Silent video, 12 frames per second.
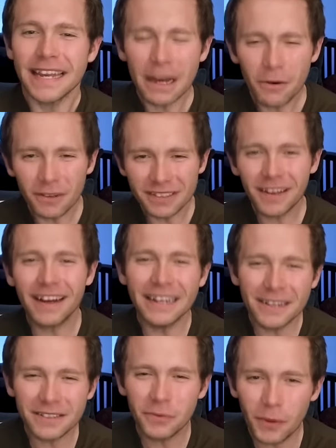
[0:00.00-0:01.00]
Now, I know
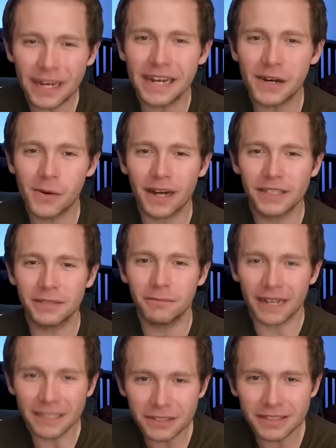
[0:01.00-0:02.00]
it's a weird question, but
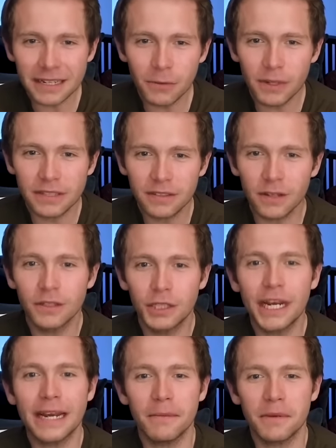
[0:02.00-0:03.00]
I just think we're so
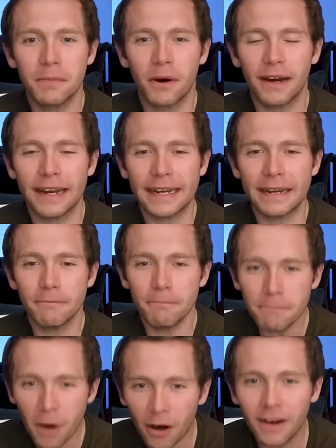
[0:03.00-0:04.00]
shaped by
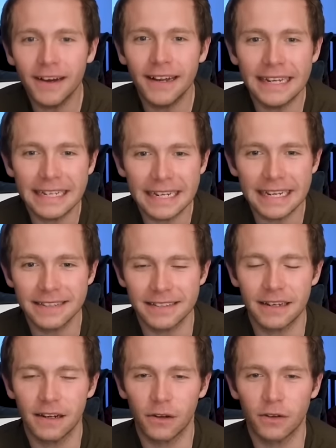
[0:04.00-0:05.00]
our early years
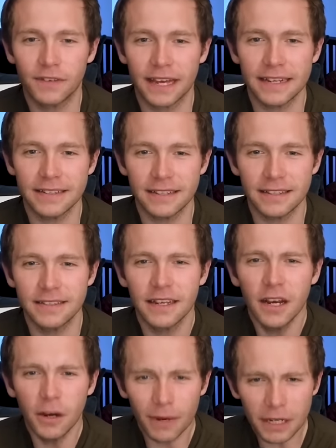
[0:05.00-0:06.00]
in a lot of cases.
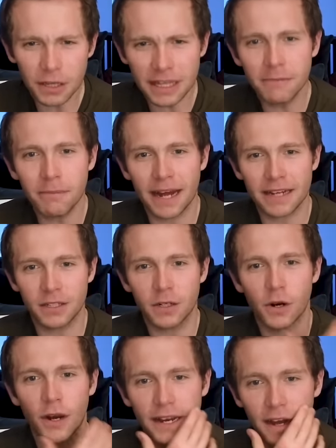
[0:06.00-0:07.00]
When you think back to
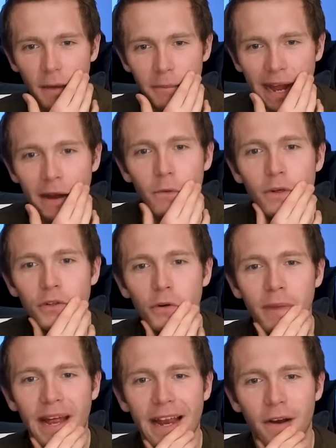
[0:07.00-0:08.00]
growing up, how would your
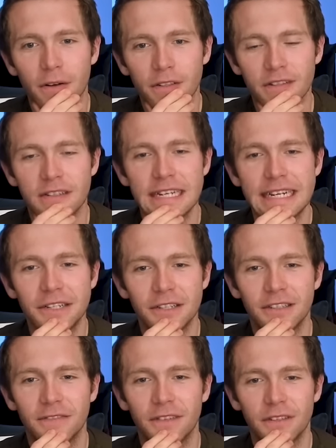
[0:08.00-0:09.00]
parents and
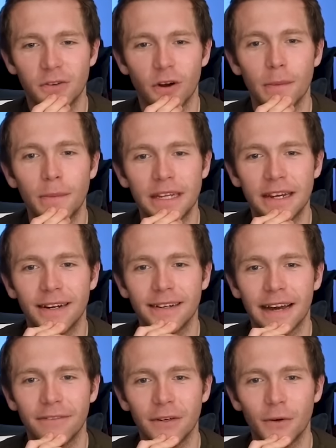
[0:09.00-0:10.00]
teachers have described the young
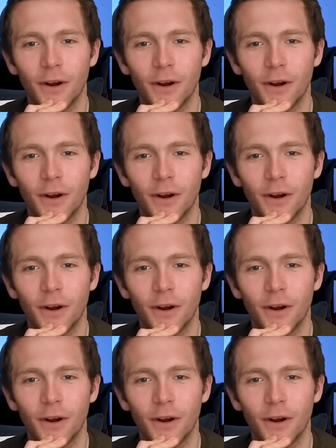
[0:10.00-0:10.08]
Kevin